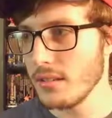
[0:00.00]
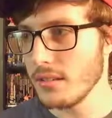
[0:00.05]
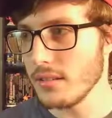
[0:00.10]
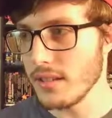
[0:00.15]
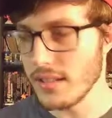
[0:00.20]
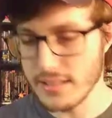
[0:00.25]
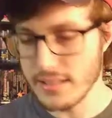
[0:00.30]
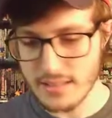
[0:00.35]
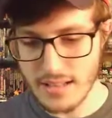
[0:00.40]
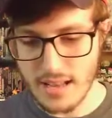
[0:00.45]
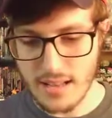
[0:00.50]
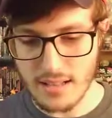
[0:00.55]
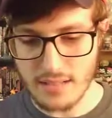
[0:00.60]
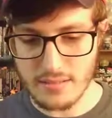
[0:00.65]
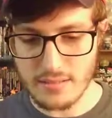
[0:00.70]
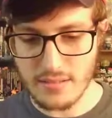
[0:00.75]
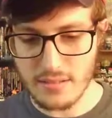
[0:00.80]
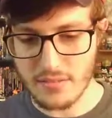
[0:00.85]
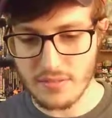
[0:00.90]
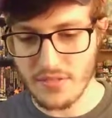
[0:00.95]
It's got
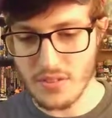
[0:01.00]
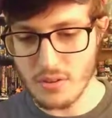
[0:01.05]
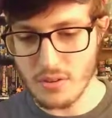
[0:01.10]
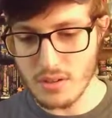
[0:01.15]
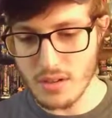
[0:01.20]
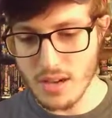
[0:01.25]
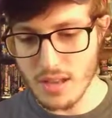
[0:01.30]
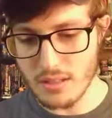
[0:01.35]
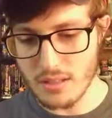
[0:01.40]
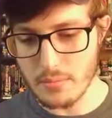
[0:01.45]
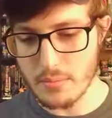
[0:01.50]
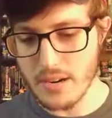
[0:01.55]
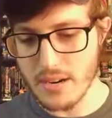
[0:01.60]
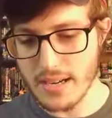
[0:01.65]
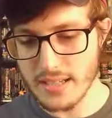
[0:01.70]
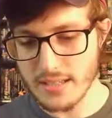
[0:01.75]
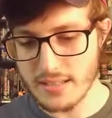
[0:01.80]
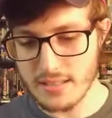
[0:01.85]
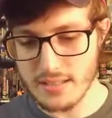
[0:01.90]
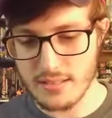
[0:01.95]
a few color
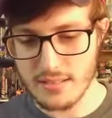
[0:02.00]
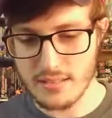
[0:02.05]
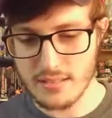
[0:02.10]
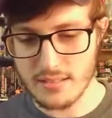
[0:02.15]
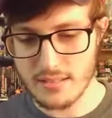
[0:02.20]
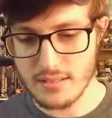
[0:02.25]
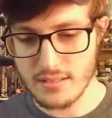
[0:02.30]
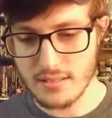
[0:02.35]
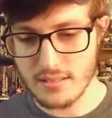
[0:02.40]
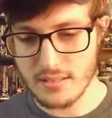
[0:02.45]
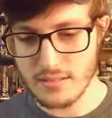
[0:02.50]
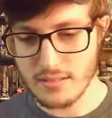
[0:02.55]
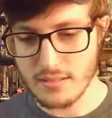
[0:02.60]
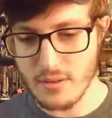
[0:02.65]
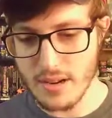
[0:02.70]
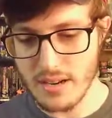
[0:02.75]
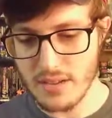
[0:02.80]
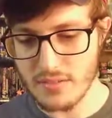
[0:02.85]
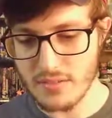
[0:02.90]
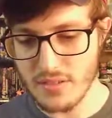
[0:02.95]
breaks,
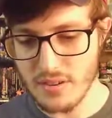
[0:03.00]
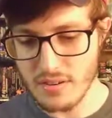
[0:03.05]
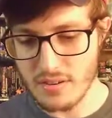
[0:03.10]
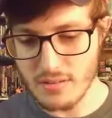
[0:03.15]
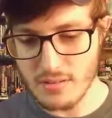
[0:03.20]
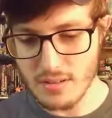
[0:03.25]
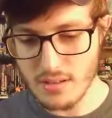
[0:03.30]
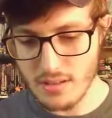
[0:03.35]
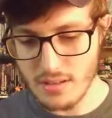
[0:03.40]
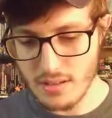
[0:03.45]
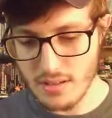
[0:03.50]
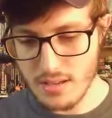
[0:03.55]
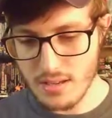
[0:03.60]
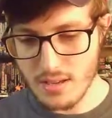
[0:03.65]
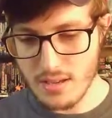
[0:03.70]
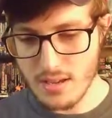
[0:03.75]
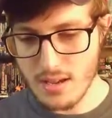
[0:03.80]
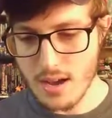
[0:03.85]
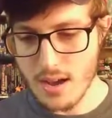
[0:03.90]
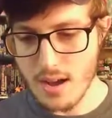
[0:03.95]
quite a few,
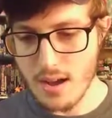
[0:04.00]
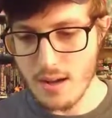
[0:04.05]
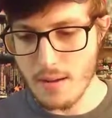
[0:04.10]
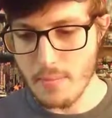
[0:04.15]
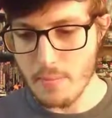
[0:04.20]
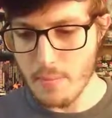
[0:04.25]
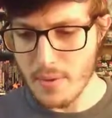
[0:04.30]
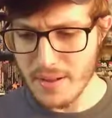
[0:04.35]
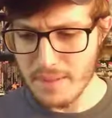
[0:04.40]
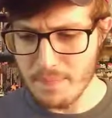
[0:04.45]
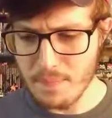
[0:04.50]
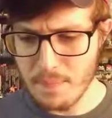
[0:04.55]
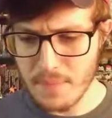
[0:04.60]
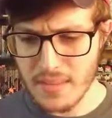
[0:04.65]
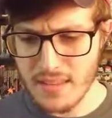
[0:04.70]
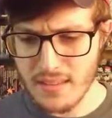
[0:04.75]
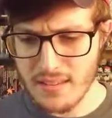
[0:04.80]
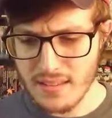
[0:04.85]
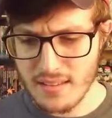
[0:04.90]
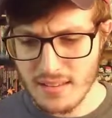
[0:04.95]
but
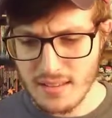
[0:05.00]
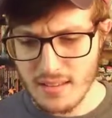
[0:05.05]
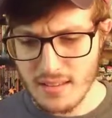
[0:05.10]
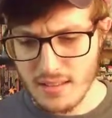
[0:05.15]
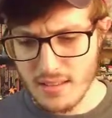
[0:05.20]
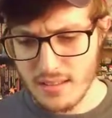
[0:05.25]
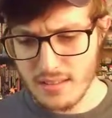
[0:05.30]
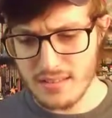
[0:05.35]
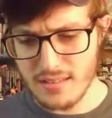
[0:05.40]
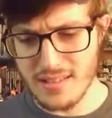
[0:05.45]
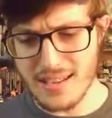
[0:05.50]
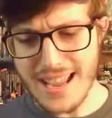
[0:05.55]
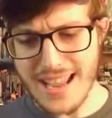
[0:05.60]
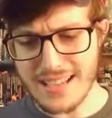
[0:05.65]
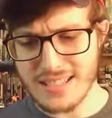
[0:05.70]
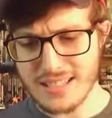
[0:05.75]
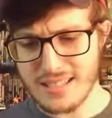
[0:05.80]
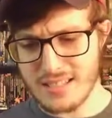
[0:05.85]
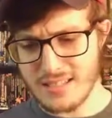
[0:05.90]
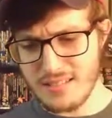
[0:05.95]
the
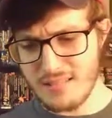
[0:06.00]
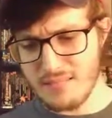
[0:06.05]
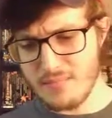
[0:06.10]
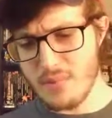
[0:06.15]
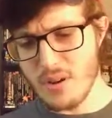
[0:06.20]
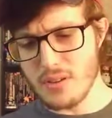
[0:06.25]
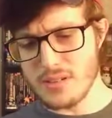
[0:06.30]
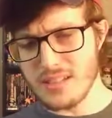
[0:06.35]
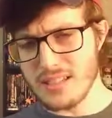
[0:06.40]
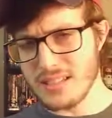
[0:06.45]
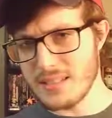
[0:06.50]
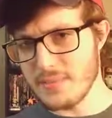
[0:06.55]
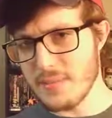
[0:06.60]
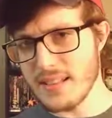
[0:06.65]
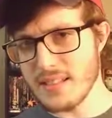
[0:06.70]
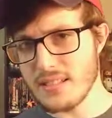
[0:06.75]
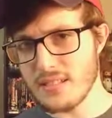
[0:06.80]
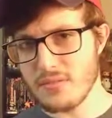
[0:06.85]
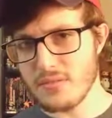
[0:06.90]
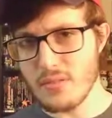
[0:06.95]
next most
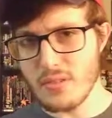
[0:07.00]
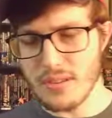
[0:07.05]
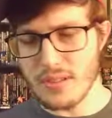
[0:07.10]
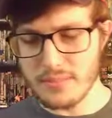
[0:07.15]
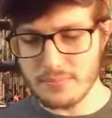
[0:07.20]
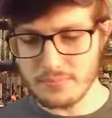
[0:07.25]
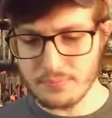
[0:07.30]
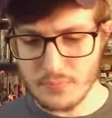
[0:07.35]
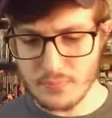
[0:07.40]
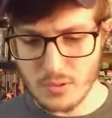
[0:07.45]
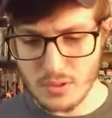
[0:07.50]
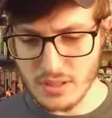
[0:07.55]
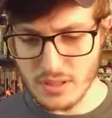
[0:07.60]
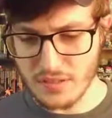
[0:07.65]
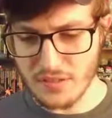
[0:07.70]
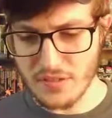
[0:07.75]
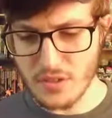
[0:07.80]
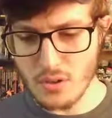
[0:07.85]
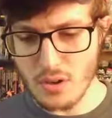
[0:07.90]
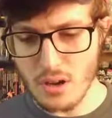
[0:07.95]
expensive one, which is
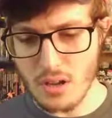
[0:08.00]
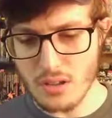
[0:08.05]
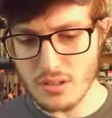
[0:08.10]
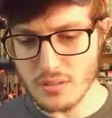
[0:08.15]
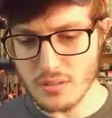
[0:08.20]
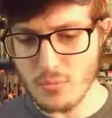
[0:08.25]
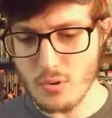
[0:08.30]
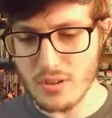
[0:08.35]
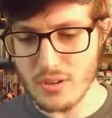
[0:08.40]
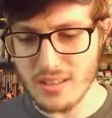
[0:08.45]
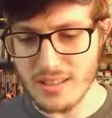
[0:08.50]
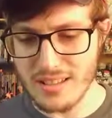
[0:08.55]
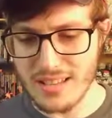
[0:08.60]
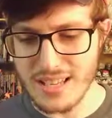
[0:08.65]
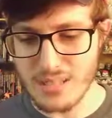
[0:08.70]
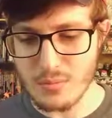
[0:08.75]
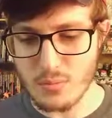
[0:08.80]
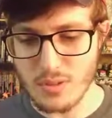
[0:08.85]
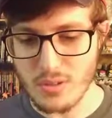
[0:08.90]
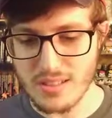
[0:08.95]
a few dollars more than
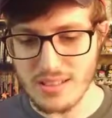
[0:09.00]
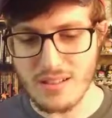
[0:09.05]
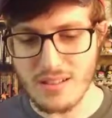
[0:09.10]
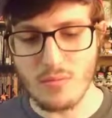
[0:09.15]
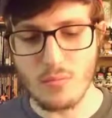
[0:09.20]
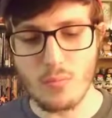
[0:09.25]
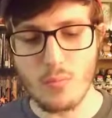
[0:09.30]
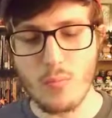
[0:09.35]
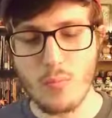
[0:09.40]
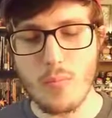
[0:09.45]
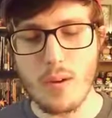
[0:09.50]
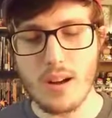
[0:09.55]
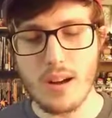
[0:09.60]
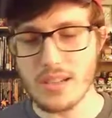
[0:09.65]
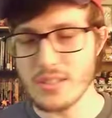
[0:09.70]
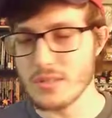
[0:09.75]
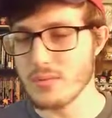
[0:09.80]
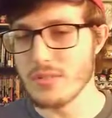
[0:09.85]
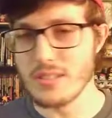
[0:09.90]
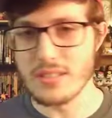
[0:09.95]
this, was in
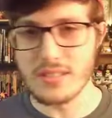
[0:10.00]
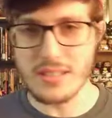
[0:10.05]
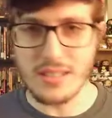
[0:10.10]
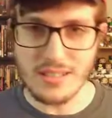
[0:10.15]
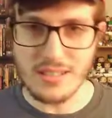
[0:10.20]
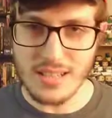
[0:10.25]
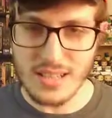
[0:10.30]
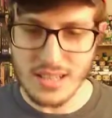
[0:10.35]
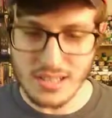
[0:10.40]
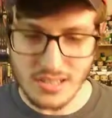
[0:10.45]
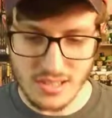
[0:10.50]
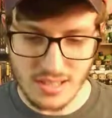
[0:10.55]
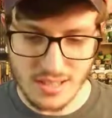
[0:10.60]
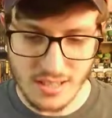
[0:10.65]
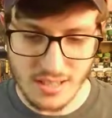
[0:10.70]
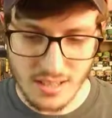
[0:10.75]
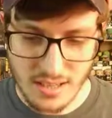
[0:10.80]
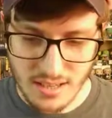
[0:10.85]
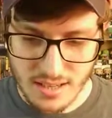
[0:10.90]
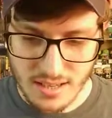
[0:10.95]
much worse
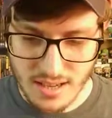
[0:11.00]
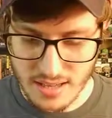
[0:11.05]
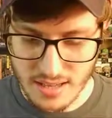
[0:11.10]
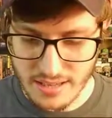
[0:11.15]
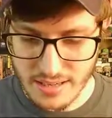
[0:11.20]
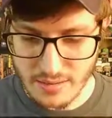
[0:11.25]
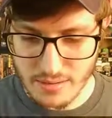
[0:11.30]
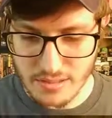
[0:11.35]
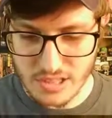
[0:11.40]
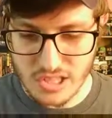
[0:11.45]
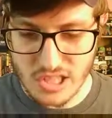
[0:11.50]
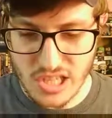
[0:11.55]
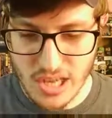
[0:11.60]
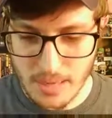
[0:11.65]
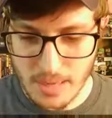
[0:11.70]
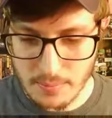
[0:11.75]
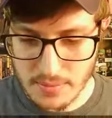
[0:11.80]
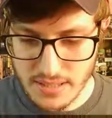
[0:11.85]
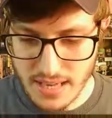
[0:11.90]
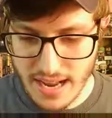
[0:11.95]
condition. There was
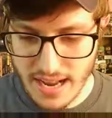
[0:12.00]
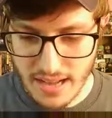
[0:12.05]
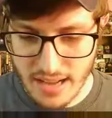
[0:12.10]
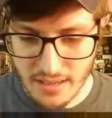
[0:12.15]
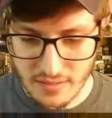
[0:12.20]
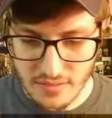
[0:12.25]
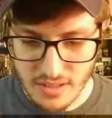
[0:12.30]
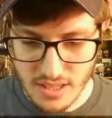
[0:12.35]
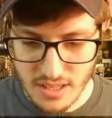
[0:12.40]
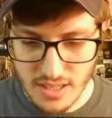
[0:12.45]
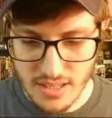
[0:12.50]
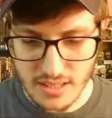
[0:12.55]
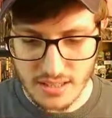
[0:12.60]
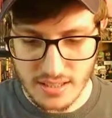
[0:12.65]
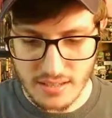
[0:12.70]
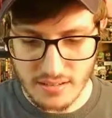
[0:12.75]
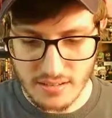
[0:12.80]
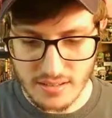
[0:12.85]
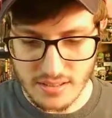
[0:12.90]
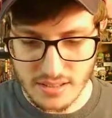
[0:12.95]
chips out of it.
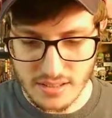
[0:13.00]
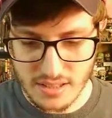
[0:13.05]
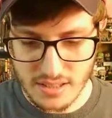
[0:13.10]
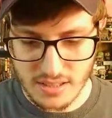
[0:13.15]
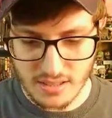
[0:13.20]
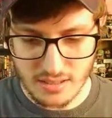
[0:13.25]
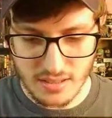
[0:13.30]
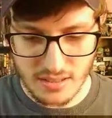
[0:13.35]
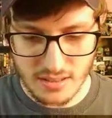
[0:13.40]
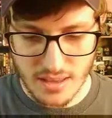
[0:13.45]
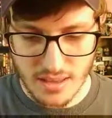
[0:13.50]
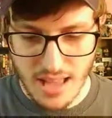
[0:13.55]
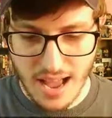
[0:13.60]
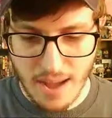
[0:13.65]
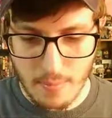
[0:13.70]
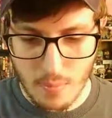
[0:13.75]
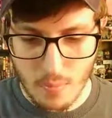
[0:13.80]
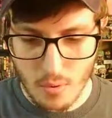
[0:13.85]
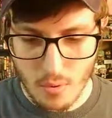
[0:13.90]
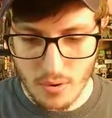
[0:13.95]
There is a
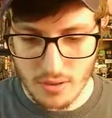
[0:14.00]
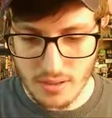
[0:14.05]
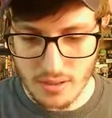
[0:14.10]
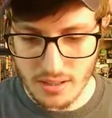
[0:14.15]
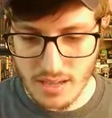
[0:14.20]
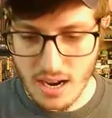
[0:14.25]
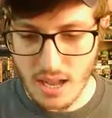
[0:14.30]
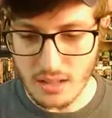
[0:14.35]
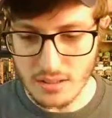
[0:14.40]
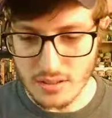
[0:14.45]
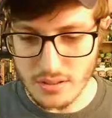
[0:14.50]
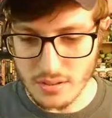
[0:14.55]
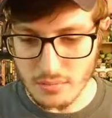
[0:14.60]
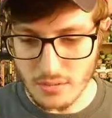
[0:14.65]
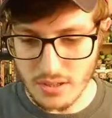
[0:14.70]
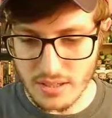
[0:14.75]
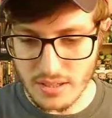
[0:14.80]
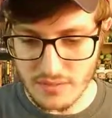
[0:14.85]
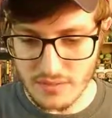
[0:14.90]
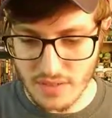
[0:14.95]
lot more. The colors
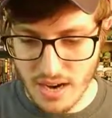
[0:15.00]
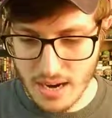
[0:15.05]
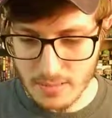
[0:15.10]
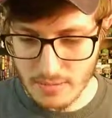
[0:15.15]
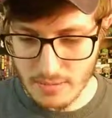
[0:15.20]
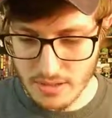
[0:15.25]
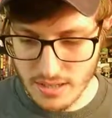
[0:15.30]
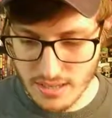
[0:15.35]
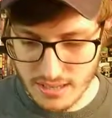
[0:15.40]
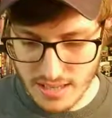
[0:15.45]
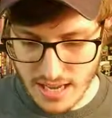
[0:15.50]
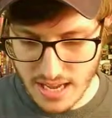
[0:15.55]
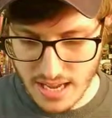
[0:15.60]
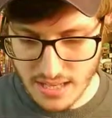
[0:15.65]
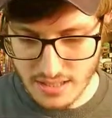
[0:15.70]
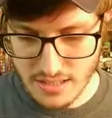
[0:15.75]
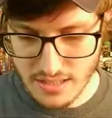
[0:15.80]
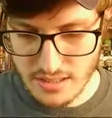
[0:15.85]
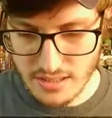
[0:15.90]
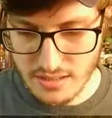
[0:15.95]
weren't as vibrant on the
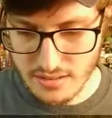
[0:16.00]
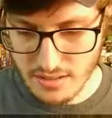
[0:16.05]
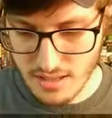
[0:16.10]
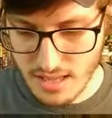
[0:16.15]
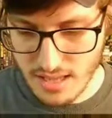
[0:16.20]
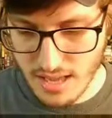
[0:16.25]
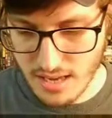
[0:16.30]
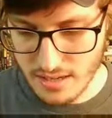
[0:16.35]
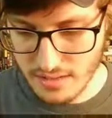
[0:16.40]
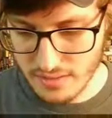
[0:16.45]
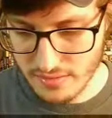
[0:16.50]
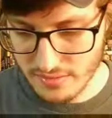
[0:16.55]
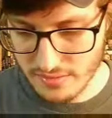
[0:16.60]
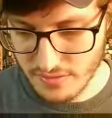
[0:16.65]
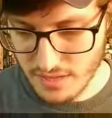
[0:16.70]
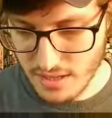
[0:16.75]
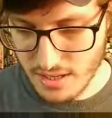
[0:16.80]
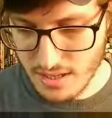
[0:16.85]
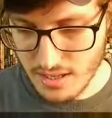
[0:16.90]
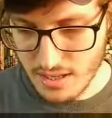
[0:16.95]
edges. There's a lot
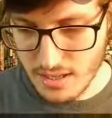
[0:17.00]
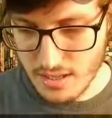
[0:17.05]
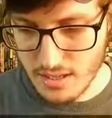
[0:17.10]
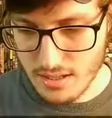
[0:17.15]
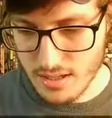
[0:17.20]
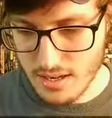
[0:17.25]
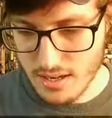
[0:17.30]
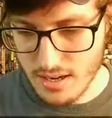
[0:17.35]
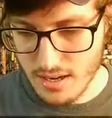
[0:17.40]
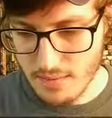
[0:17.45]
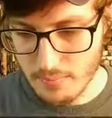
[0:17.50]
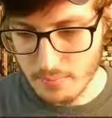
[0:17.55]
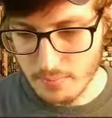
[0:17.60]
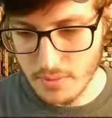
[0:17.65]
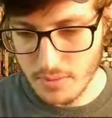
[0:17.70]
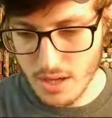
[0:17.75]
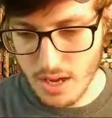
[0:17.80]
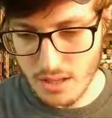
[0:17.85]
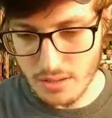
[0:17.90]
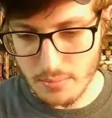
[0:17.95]
of
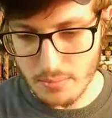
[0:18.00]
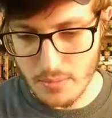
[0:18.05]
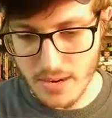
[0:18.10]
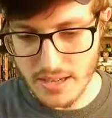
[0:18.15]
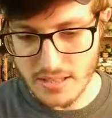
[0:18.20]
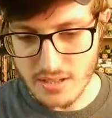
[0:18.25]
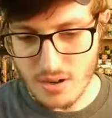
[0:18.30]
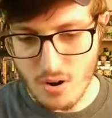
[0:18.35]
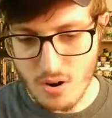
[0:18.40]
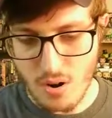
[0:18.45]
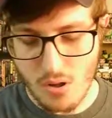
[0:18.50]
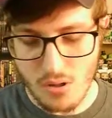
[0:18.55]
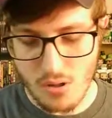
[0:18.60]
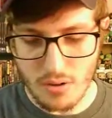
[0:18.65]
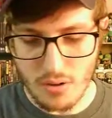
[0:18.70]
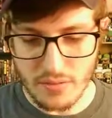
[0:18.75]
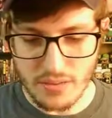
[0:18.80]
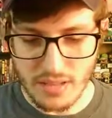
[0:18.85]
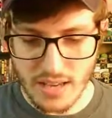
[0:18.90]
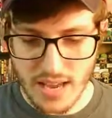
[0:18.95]
color breaks all
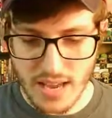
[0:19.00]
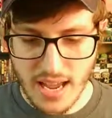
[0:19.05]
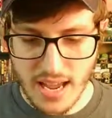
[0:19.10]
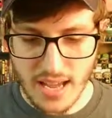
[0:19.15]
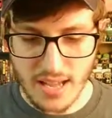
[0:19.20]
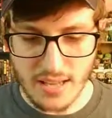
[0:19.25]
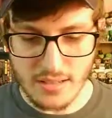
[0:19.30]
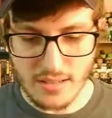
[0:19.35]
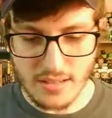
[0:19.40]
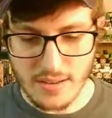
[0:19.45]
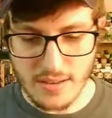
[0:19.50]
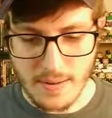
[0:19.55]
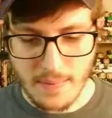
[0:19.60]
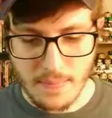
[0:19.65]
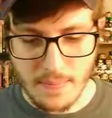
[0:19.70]
over the edge.